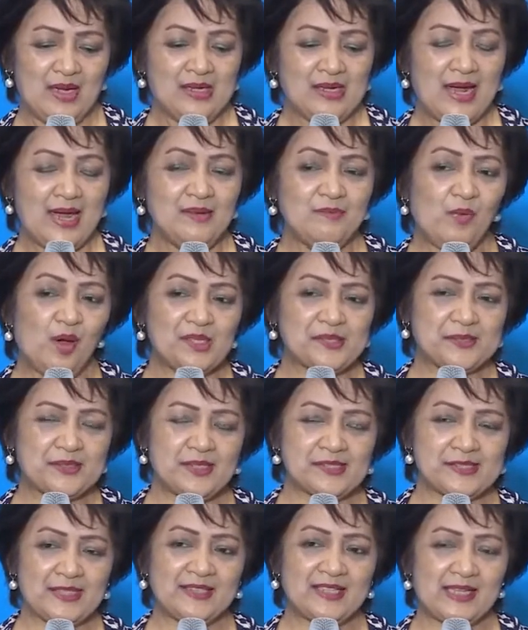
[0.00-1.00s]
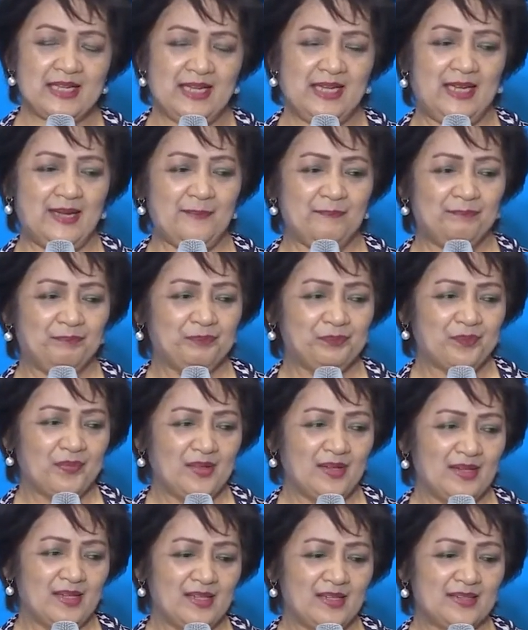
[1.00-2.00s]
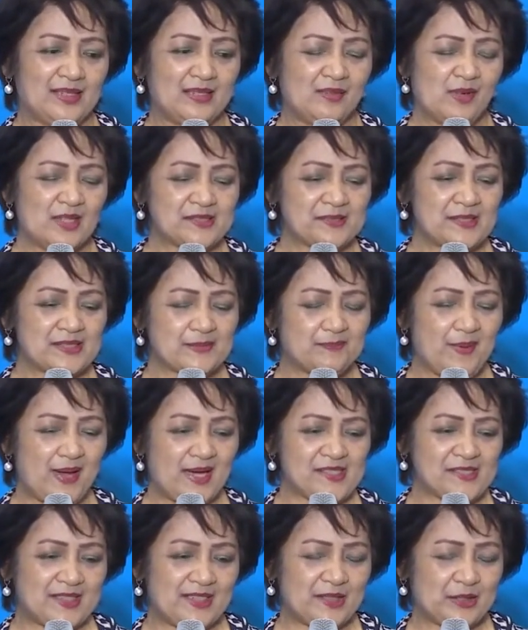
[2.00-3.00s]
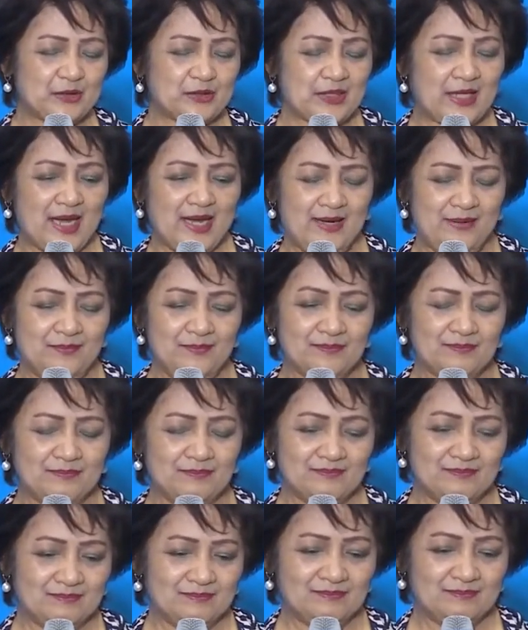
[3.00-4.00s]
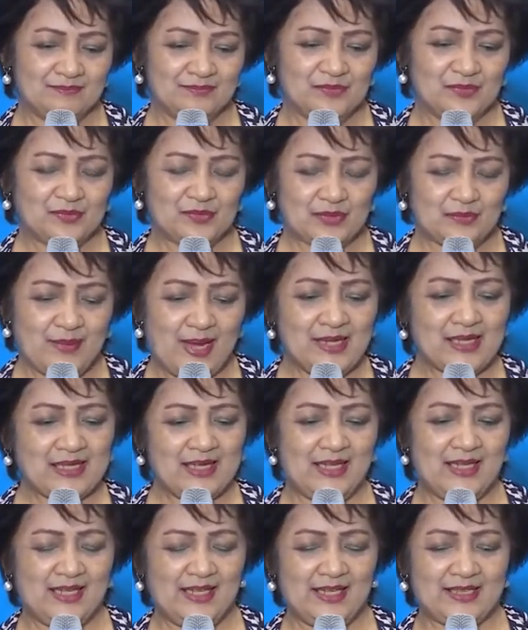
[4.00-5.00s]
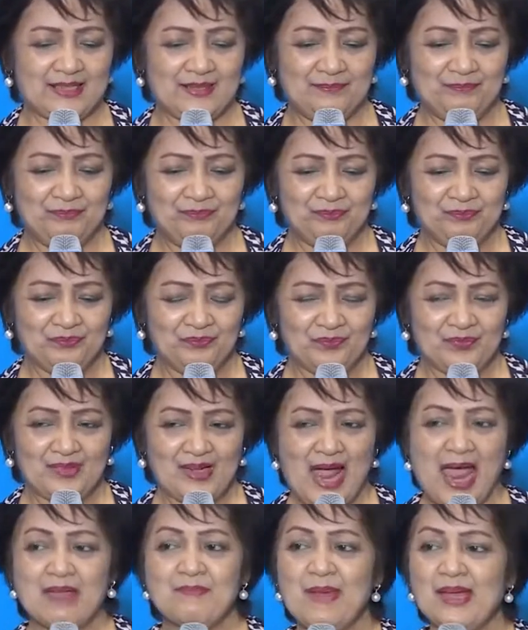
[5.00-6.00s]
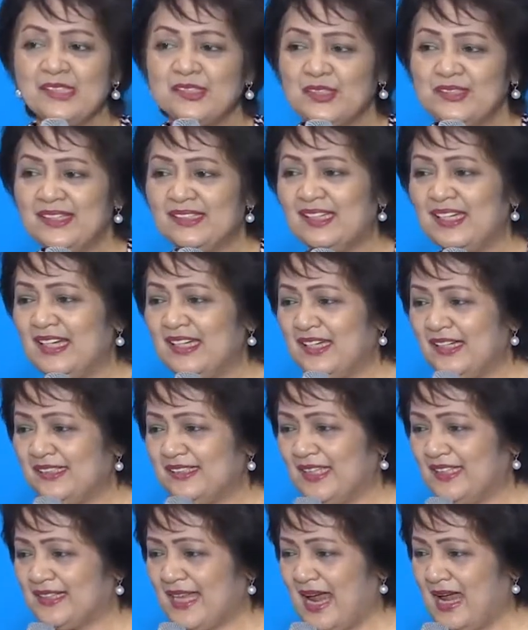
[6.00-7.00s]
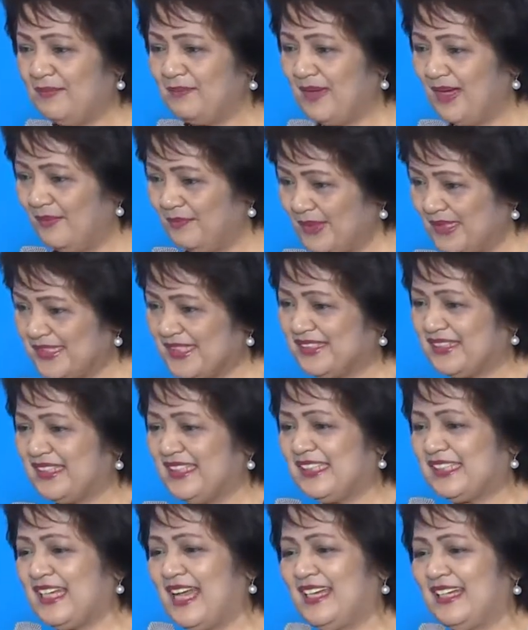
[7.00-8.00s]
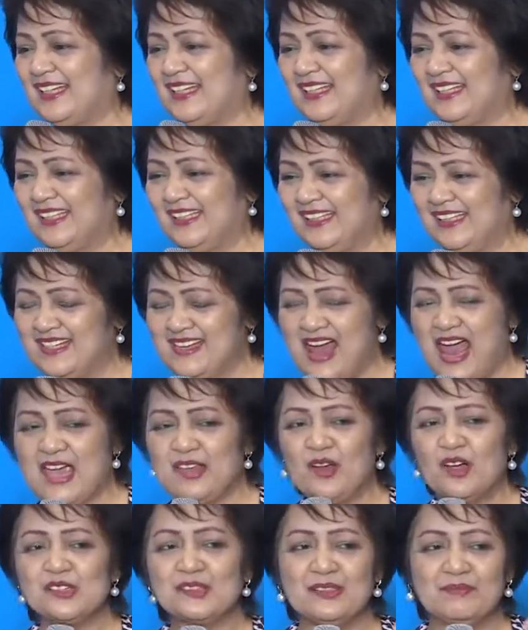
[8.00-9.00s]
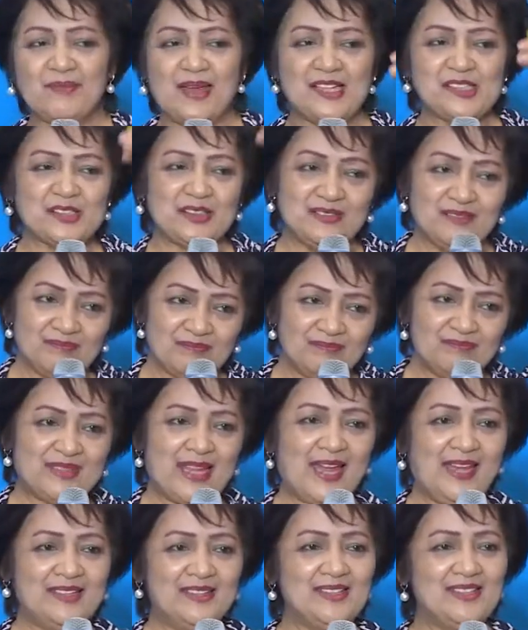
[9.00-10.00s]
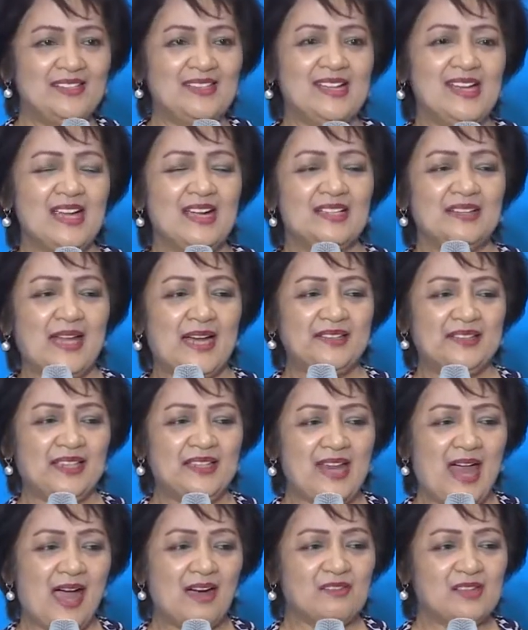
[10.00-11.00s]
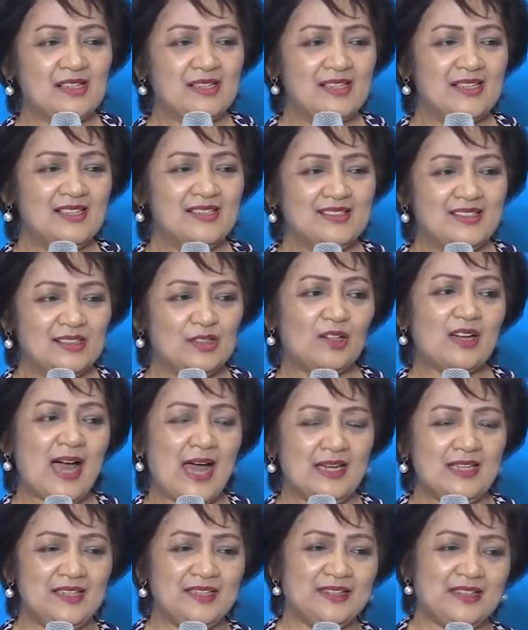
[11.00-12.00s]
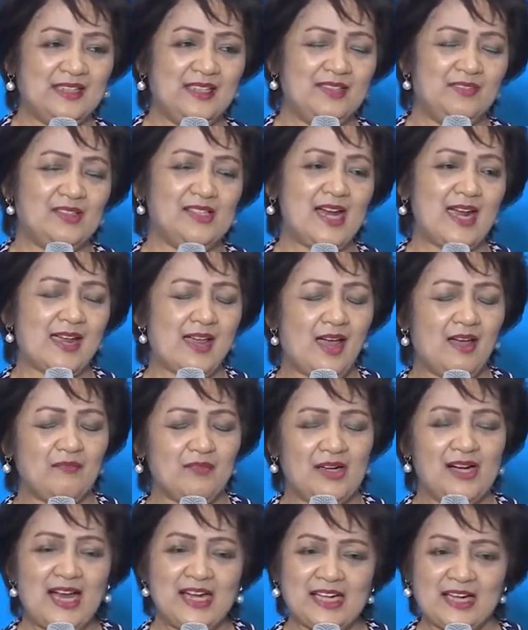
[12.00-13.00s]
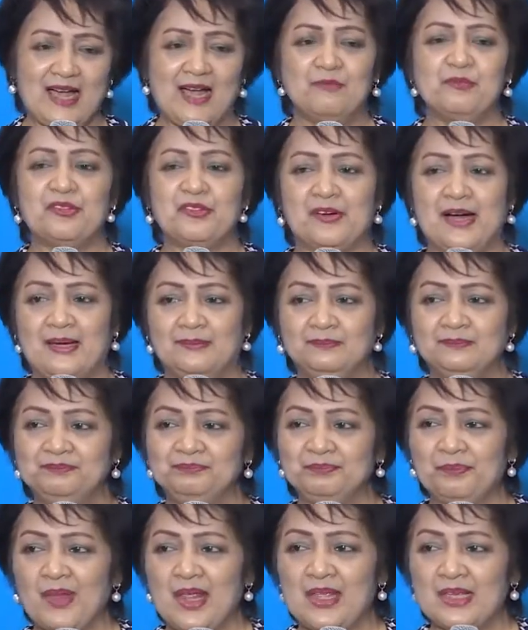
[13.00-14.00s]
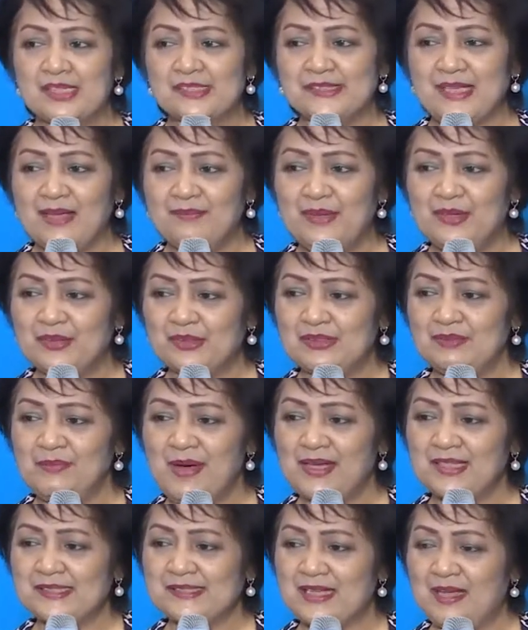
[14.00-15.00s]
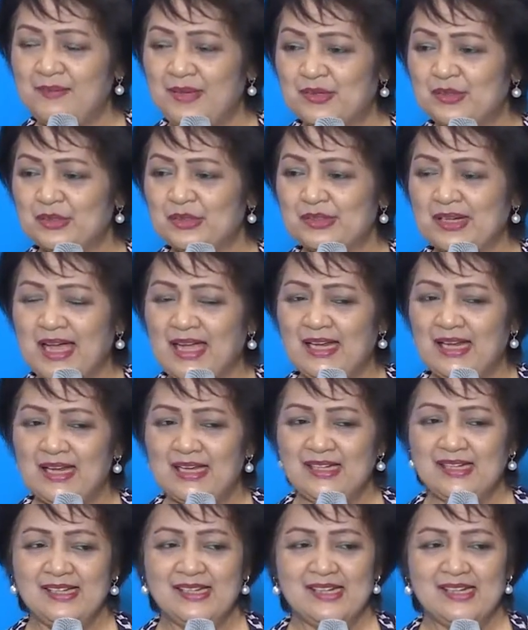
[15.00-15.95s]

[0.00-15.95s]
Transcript: And most recently, there was this patient who came to my clinic. I mentioned earlier that I'm a pediatrician. I also mentioned then that in our locality where I come from, semi-urban, semi-rural,